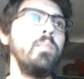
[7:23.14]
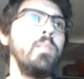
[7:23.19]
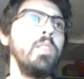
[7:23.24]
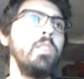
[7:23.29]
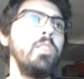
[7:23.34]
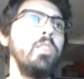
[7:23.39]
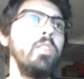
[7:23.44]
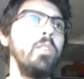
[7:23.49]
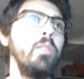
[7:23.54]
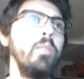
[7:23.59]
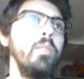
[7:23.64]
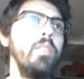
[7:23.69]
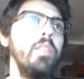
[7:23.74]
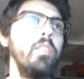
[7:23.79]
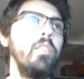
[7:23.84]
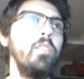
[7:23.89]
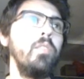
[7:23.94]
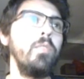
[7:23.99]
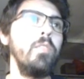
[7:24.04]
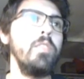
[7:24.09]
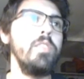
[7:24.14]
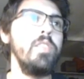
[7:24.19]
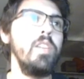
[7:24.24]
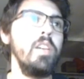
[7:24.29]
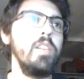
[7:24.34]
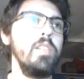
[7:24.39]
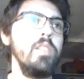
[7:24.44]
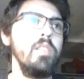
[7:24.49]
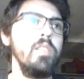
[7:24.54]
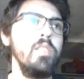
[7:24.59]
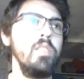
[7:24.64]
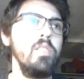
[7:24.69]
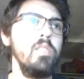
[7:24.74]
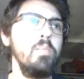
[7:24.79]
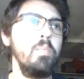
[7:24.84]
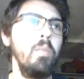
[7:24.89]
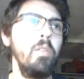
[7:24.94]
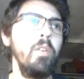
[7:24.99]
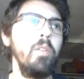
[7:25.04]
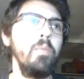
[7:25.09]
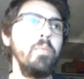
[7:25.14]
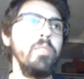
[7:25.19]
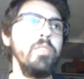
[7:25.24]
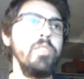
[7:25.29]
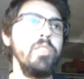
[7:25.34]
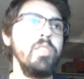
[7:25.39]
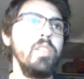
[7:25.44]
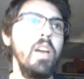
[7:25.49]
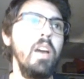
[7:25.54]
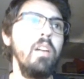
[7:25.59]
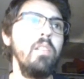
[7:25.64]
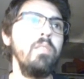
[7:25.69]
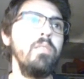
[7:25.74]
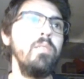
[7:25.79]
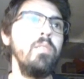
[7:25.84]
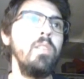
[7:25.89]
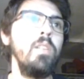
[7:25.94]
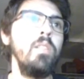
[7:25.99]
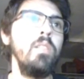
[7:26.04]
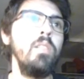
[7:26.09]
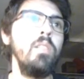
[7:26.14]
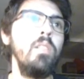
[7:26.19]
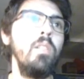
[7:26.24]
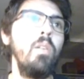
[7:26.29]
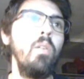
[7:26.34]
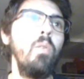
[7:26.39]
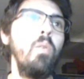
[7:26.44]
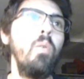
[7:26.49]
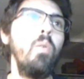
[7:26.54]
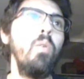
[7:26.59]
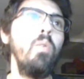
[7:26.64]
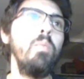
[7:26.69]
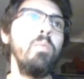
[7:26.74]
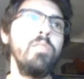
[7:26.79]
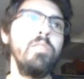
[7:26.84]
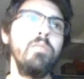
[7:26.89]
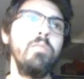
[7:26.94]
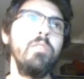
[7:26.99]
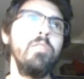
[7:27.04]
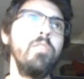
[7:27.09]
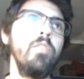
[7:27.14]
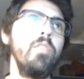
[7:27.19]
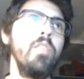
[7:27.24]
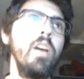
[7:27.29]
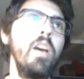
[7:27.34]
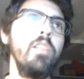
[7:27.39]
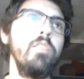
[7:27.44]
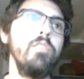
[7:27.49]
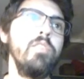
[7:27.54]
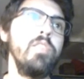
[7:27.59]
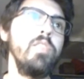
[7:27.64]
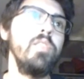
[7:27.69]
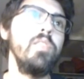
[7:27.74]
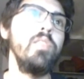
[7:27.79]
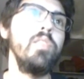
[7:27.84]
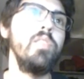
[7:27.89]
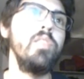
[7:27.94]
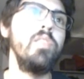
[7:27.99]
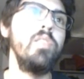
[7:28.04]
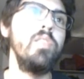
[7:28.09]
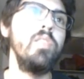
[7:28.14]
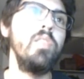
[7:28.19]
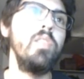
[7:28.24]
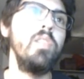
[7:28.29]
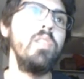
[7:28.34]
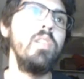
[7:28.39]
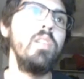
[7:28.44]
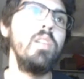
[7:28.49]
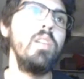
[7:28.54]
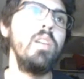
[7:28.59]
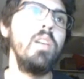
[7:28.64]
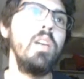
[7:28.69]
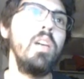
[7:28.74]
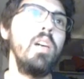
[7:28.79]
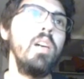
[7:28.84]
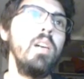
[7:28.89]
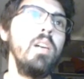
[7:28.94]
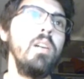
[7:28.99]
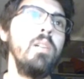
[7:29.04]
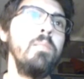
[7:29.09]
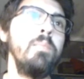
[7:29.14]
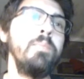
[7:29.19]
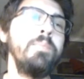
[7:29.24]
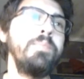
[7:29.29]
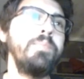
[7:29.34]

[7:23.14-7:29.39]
So this first section is this part. We just have a whole bunch of return addresses that